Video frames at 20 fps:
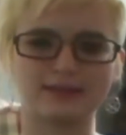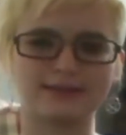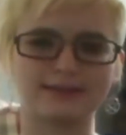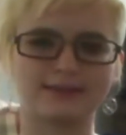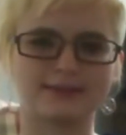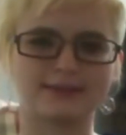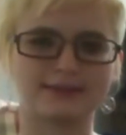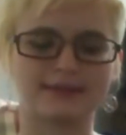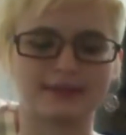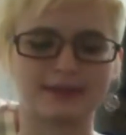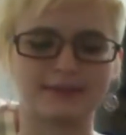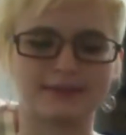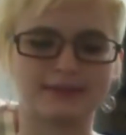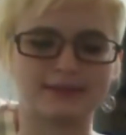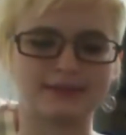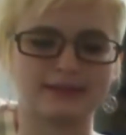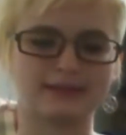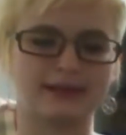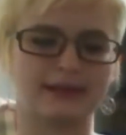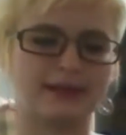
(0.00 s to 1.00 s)
sorted them
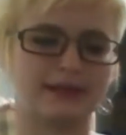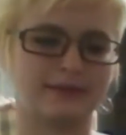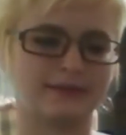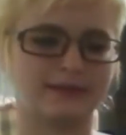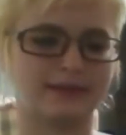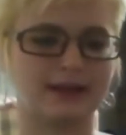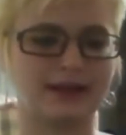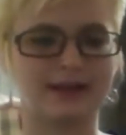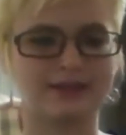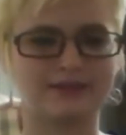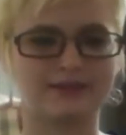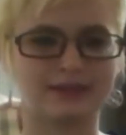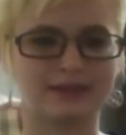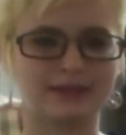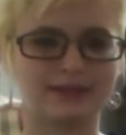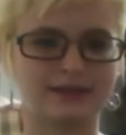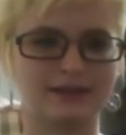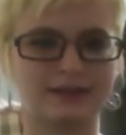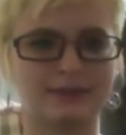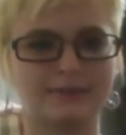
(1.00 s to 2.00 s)
into like, well, I have
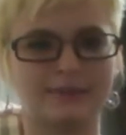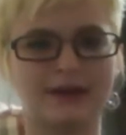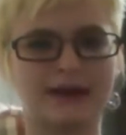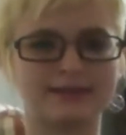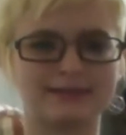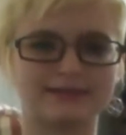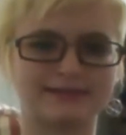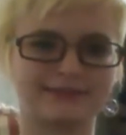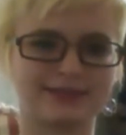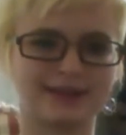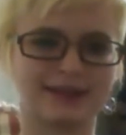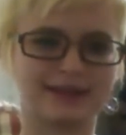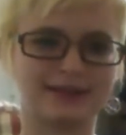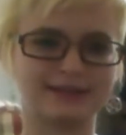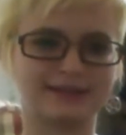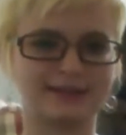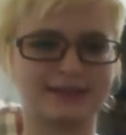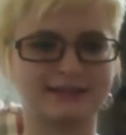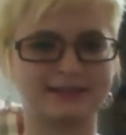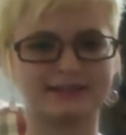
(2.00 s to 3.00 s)
like positive
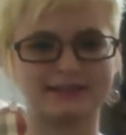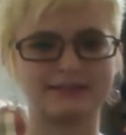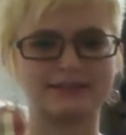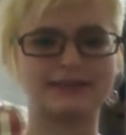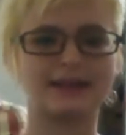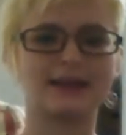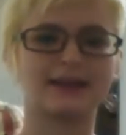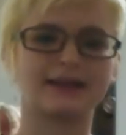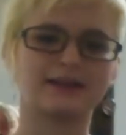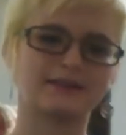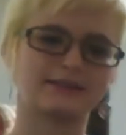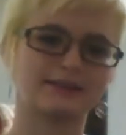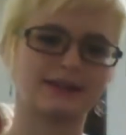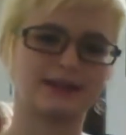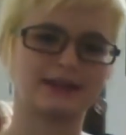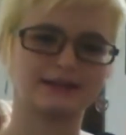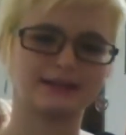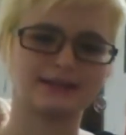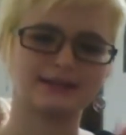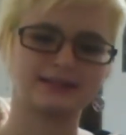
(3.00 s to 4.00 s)
connotations and negative
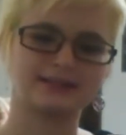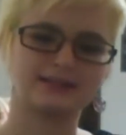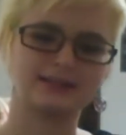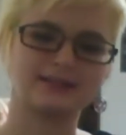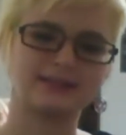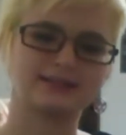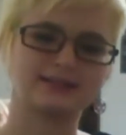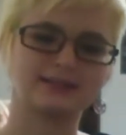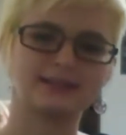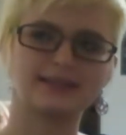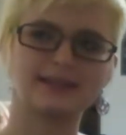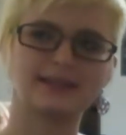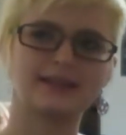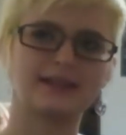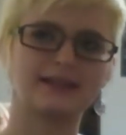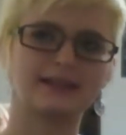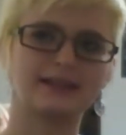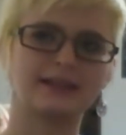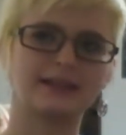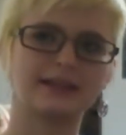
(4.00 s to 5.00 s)
connotations, and then
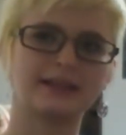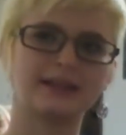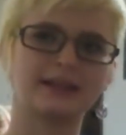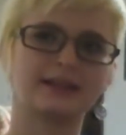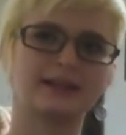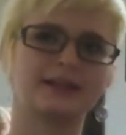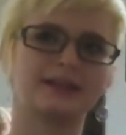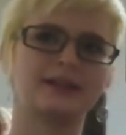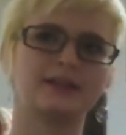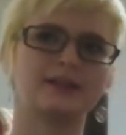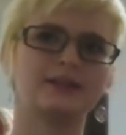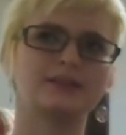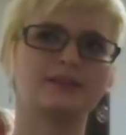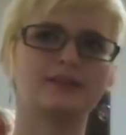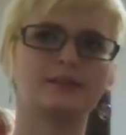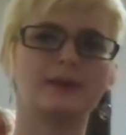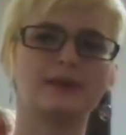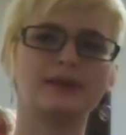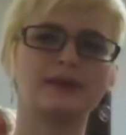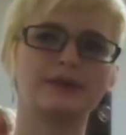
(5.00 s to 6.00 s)
I like
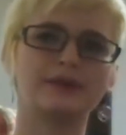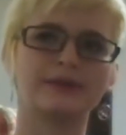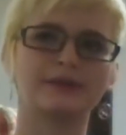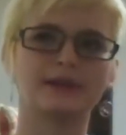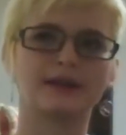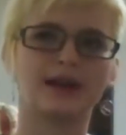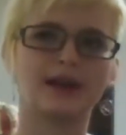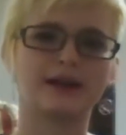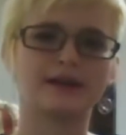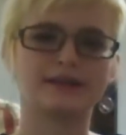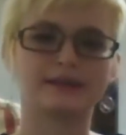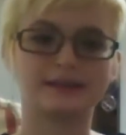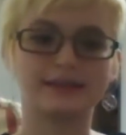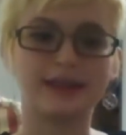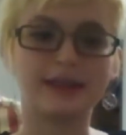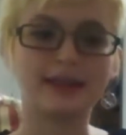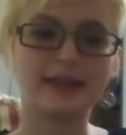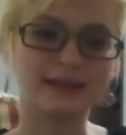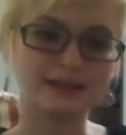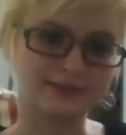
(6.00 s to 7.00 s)
went through the
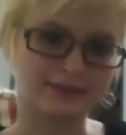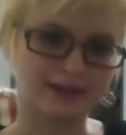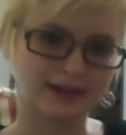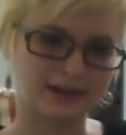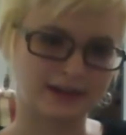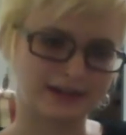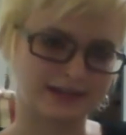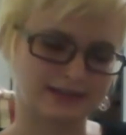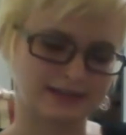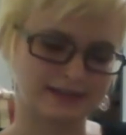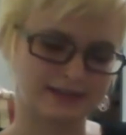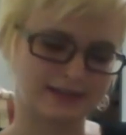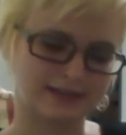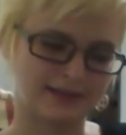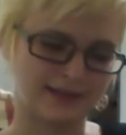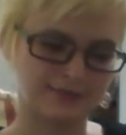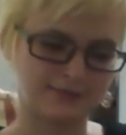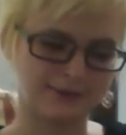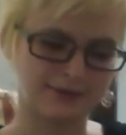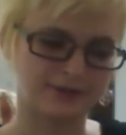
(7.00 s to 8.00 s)
negative cards and
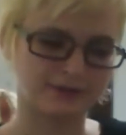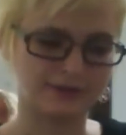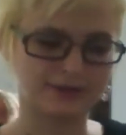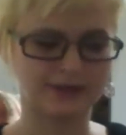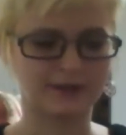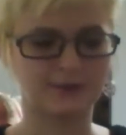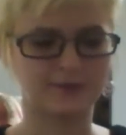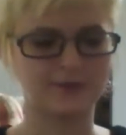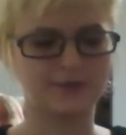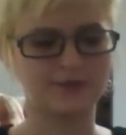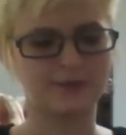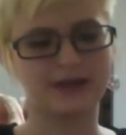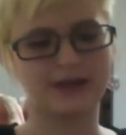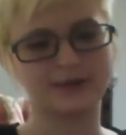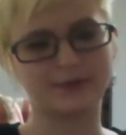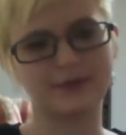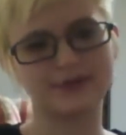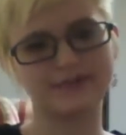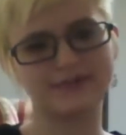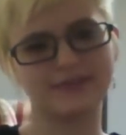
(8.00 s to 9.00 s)
thought about like, well, why
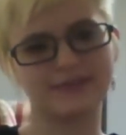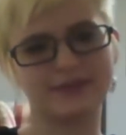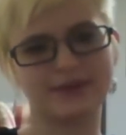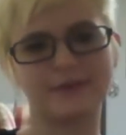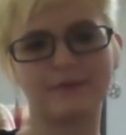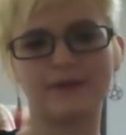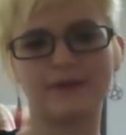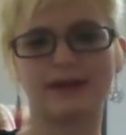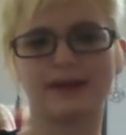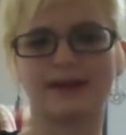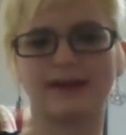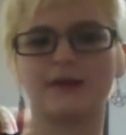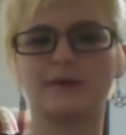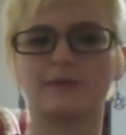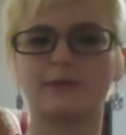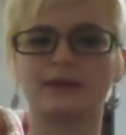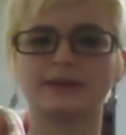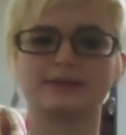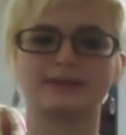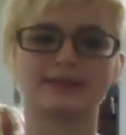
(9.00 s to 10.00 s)
do I feel that way,
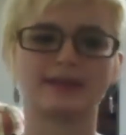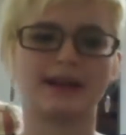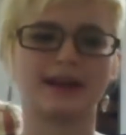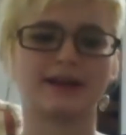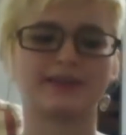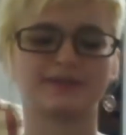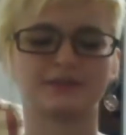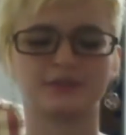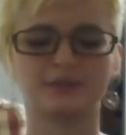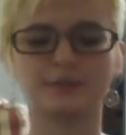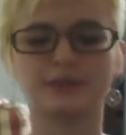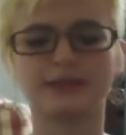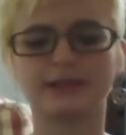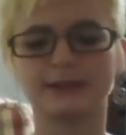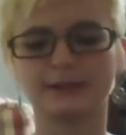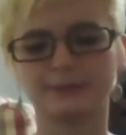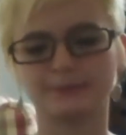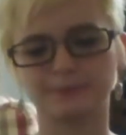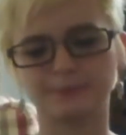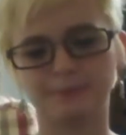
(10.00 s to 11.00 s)
and what's their actual
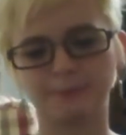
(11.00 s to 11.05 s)
meaning.